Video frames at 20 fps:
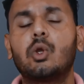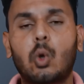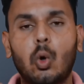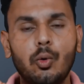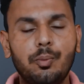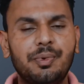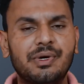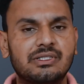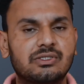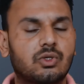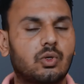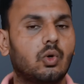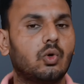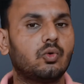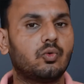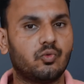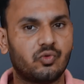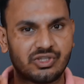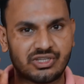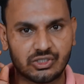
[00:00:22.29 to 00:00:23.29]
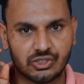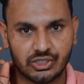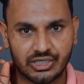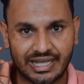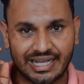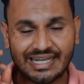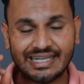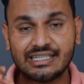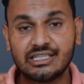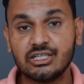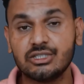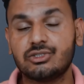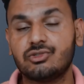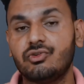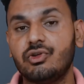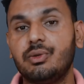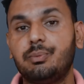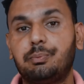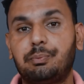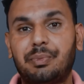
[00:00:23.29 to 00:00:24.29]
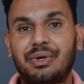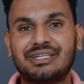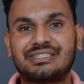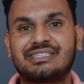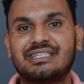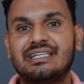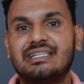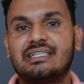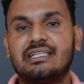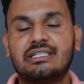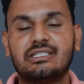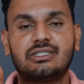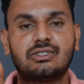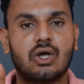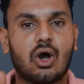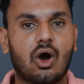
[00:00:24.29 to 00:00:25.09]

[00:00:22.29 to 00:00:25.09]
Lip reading: coupon code with 83%